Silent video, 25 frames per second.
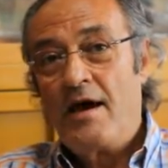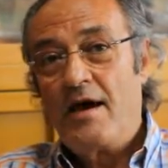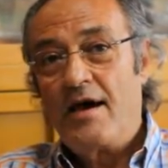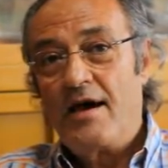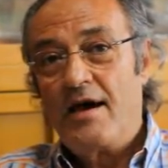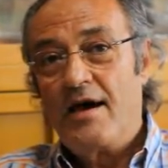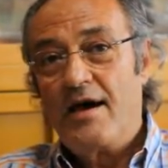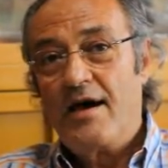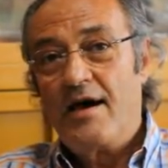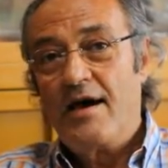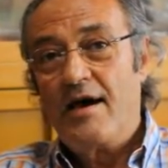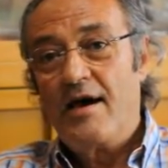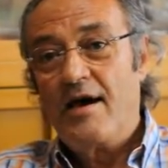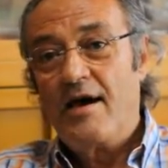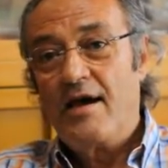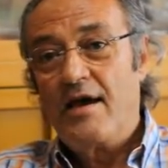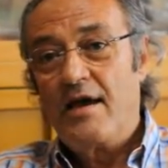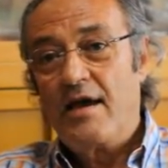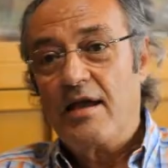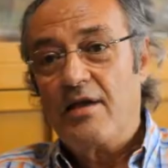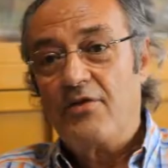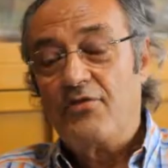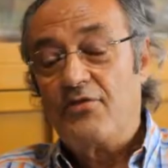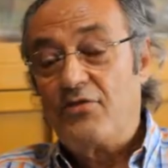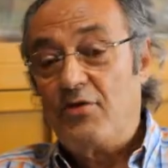
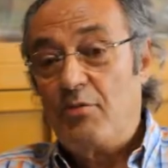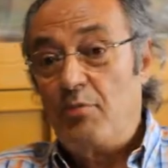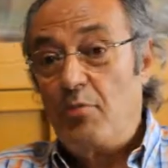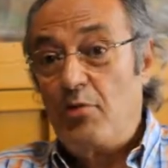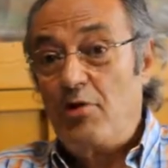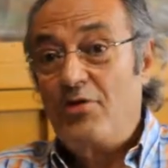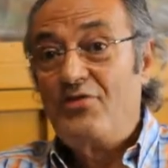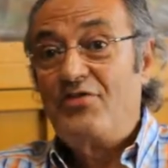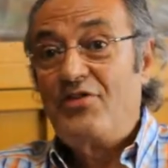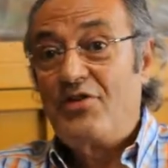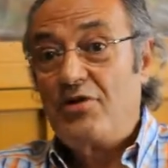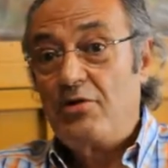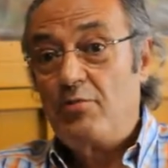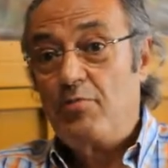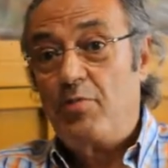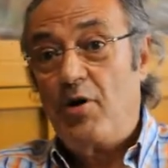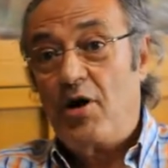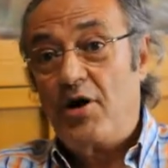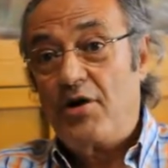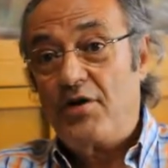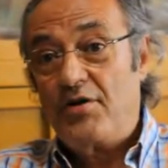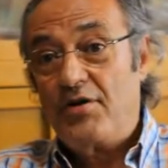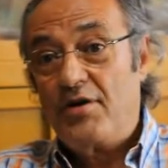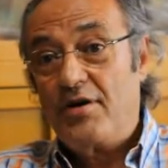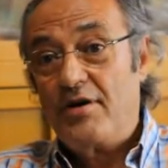It's the political
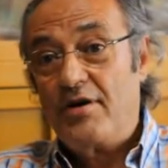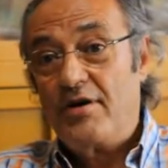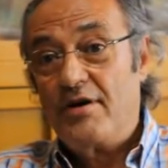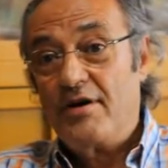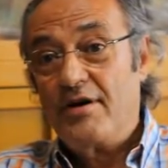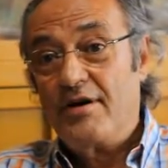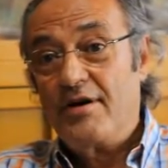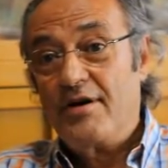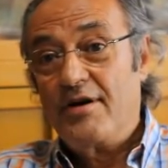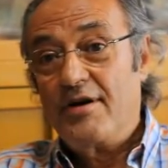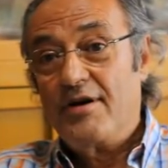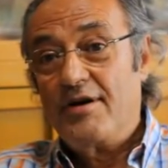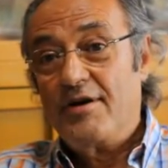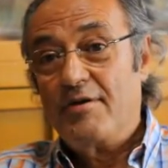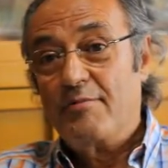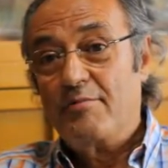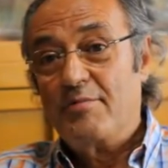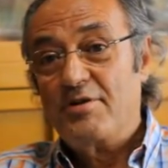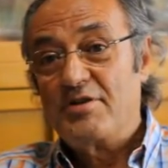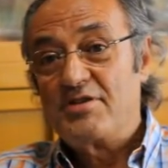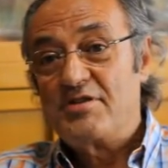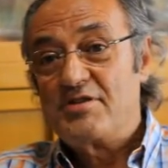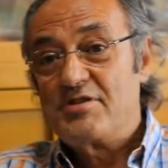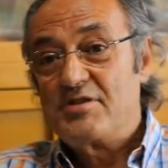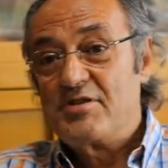part
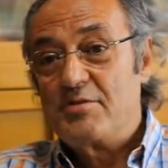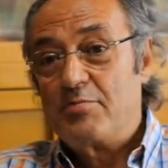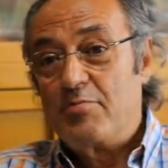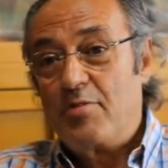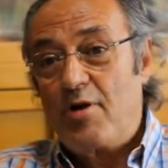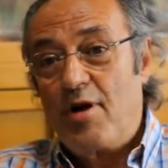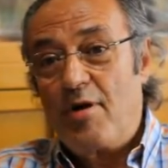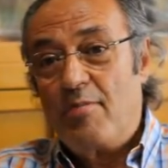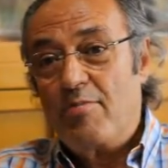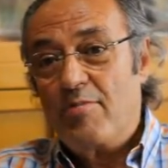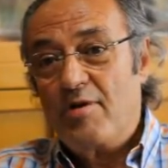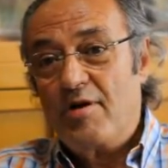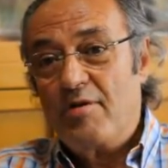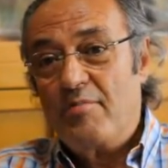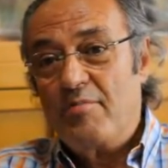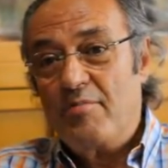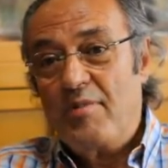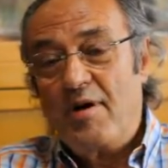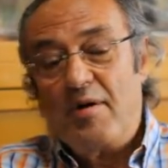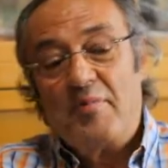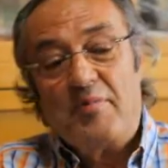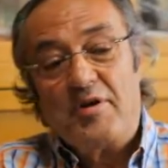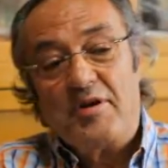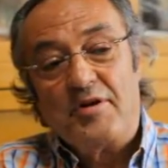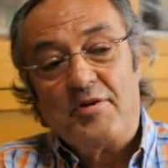which is the problem.
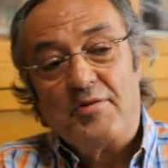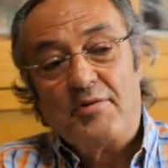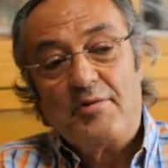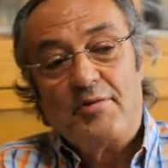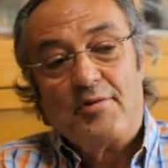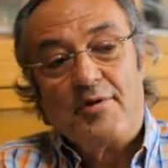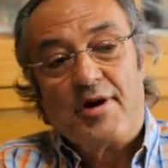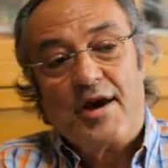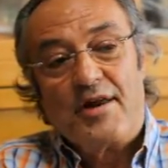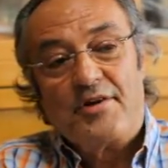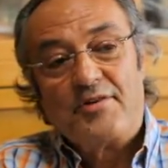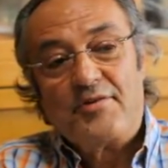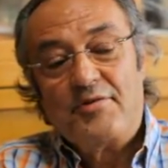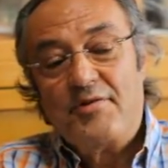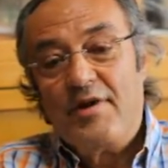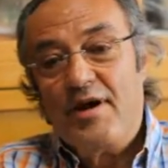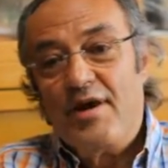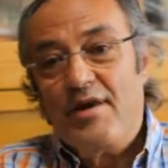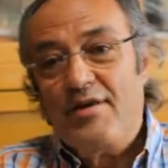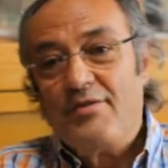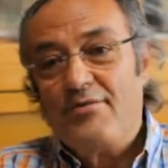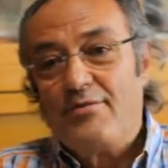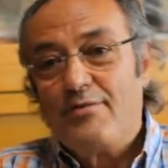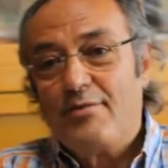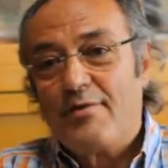I mean, you look at
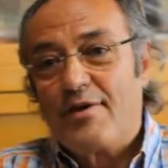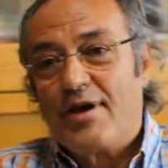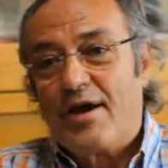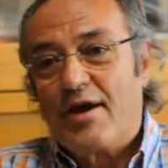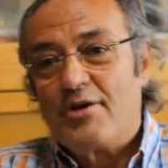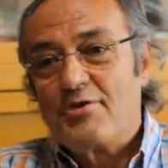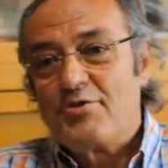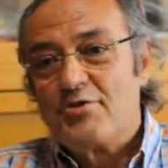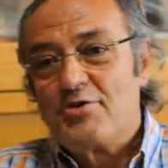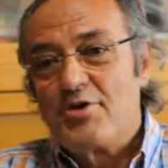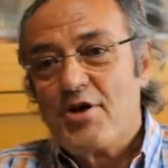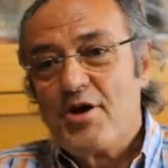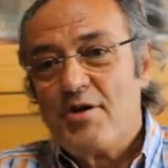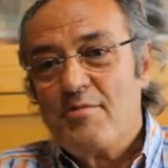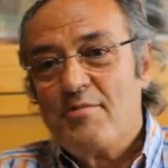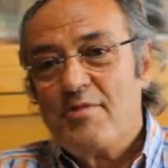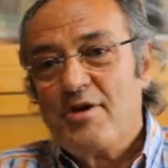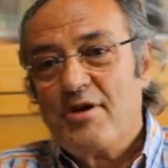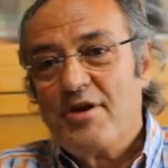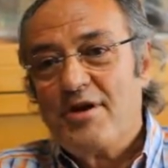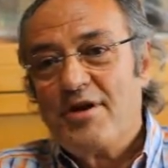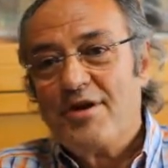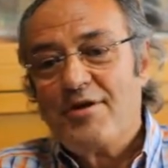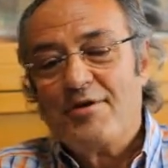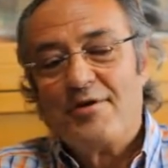Greece, you look at
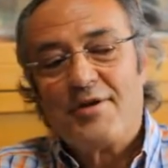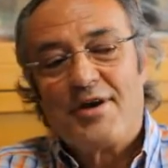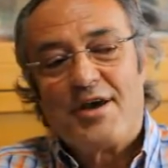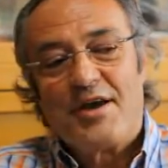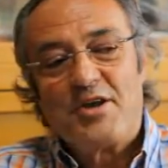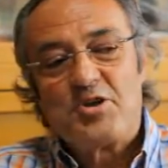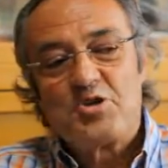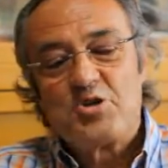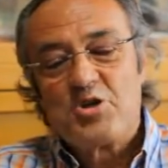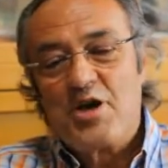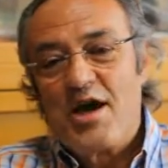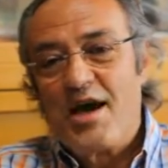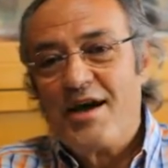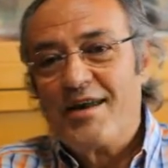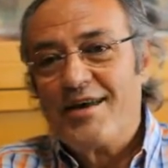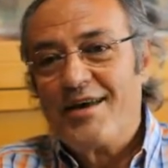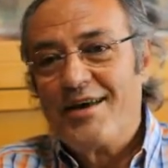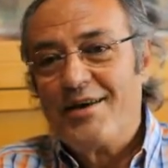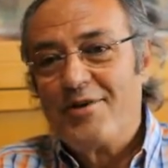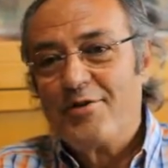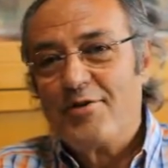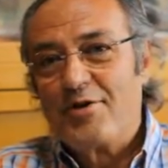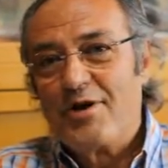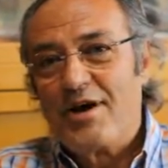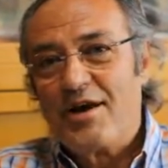Germany, you look at China,
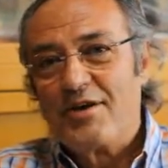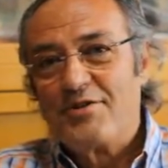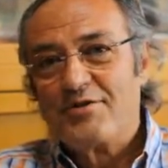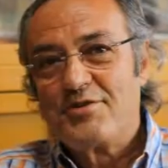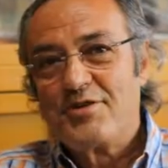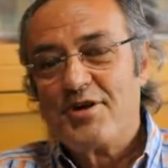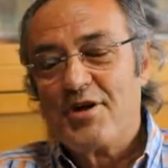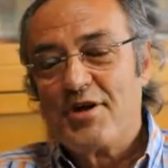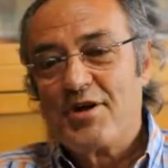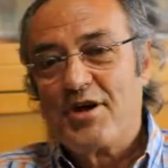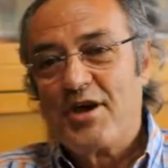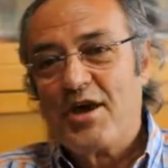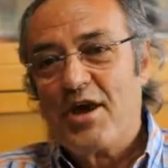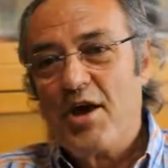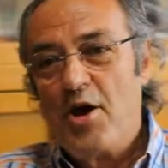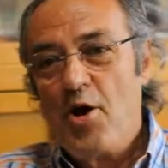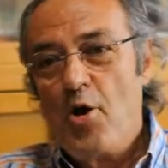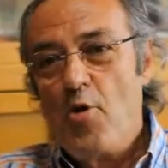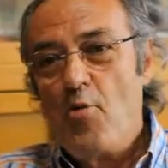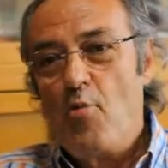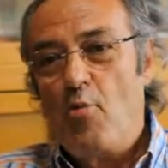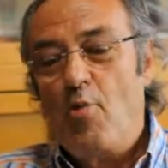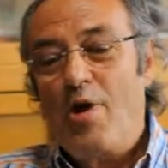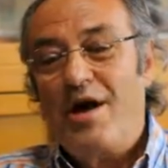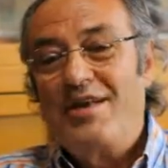you look at Turkey,
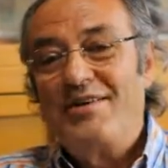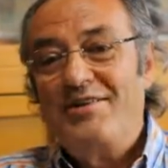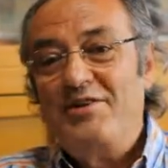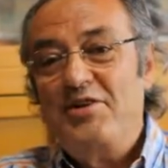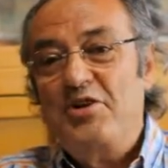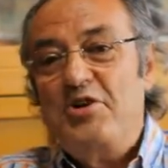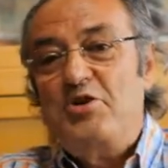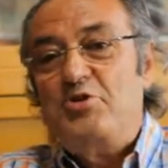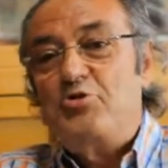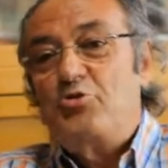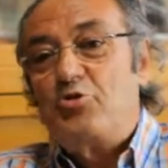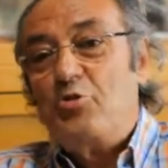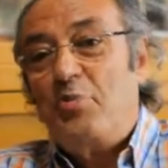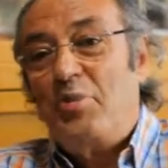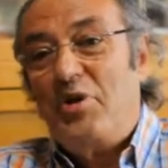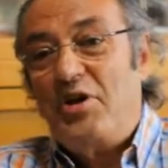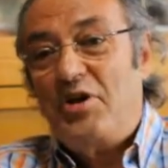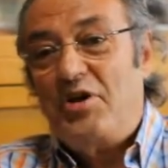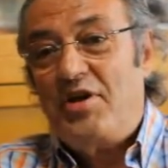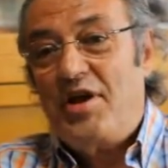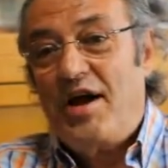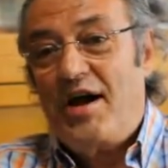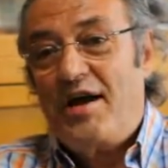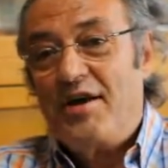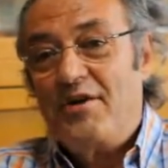what needs to be
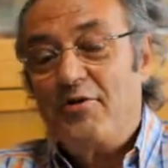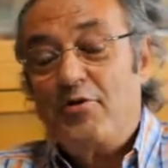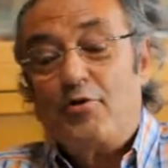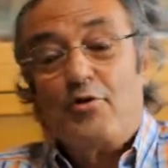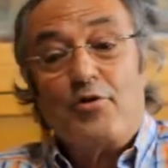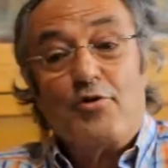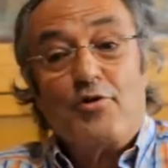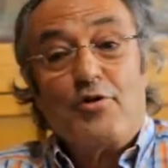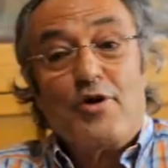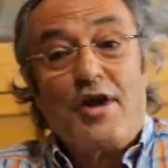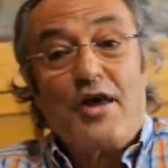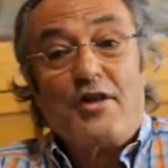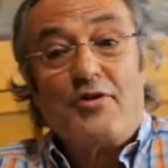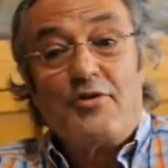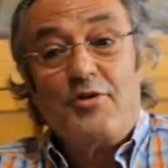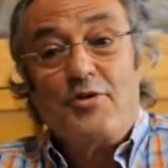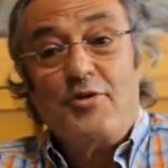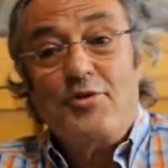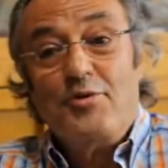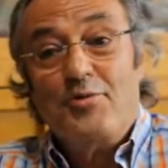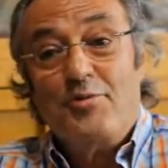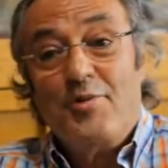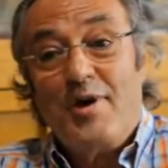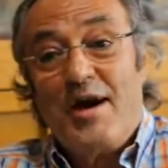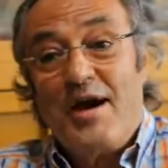done, or you look at the
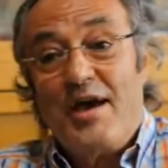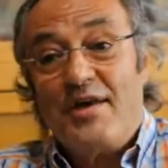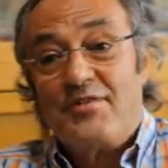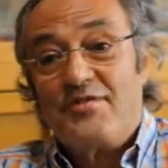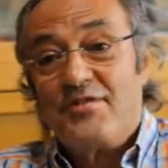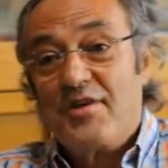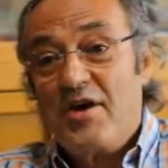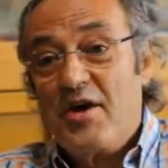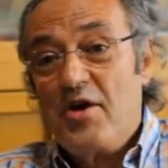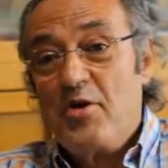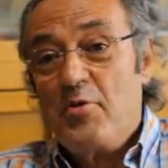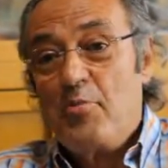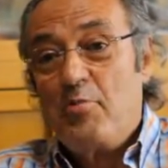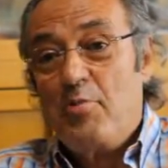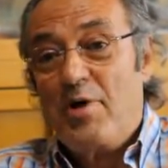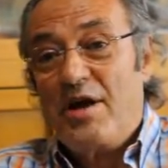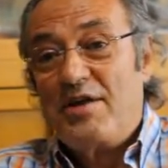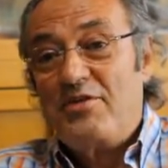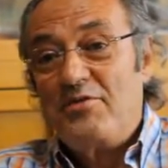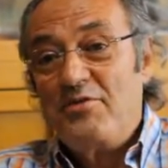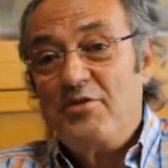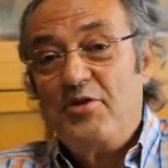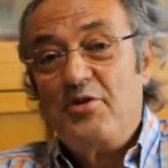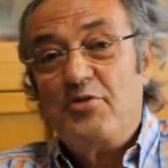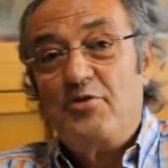US,
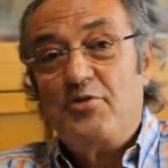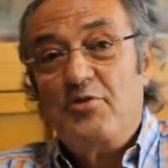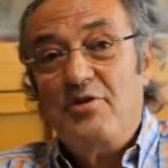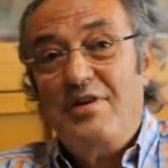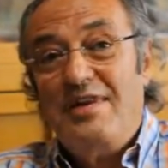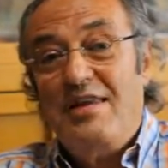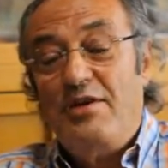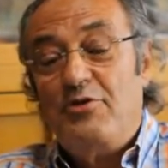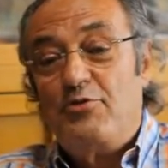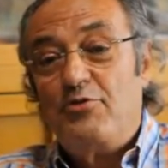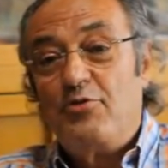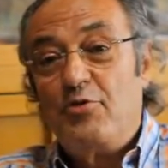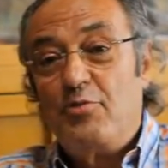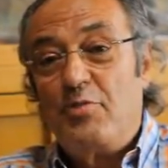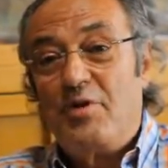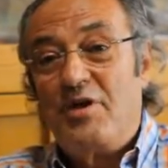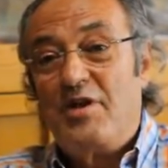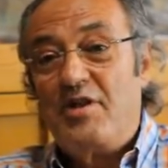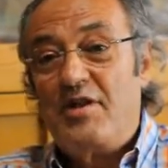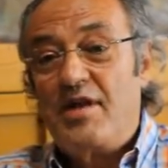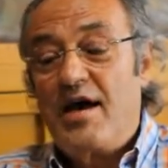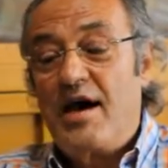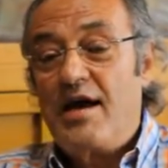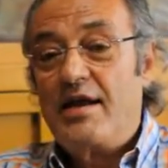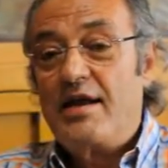what needs to be
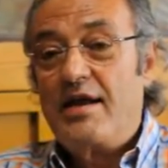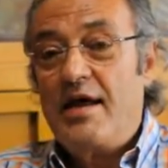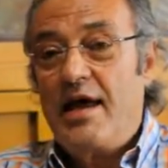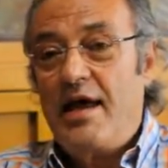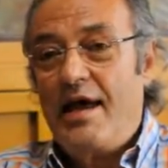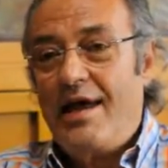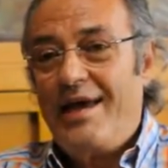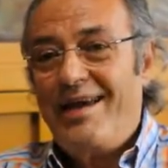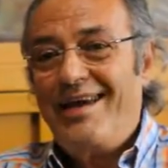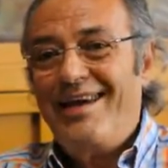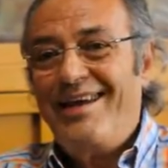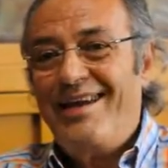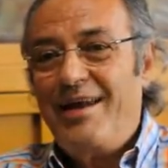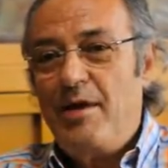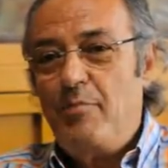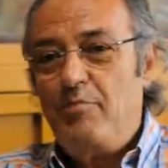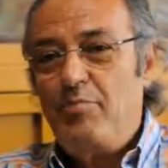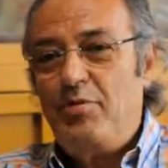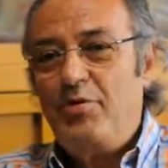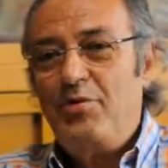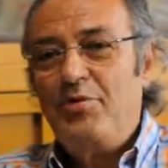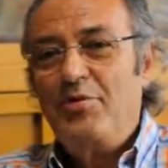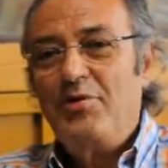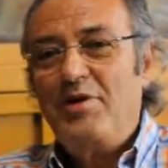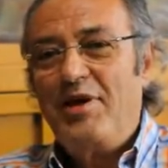done in a
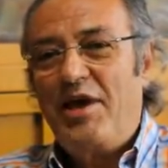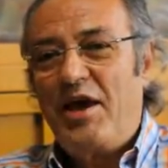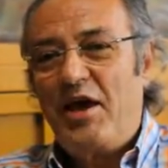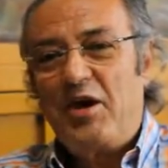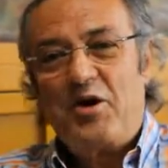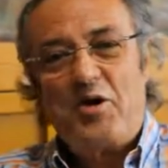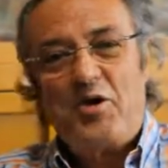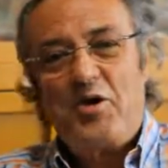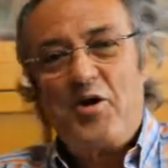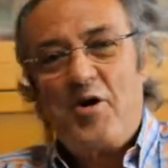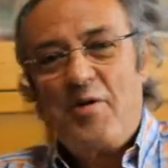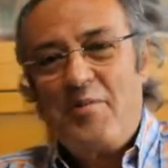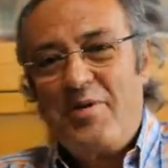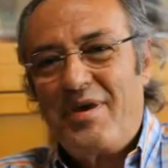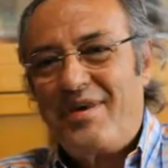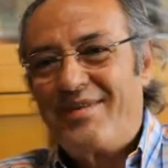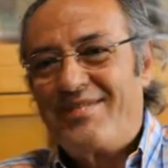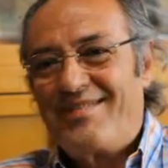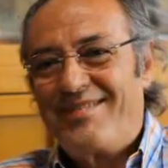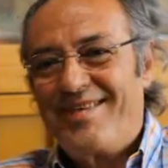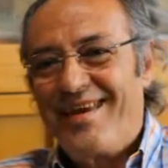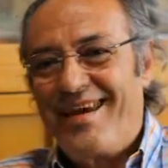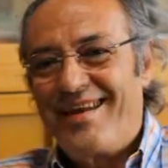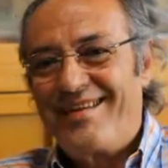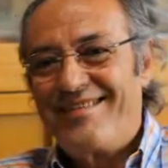purely economic
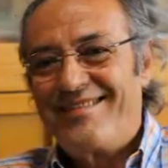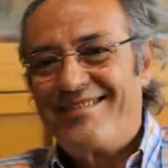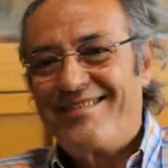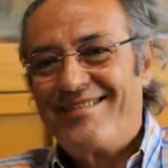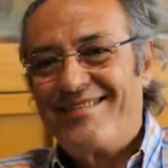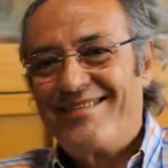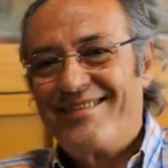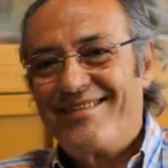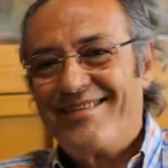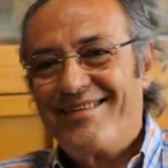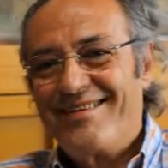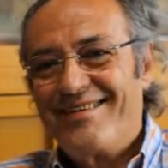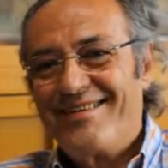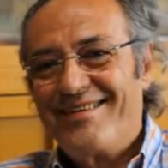sense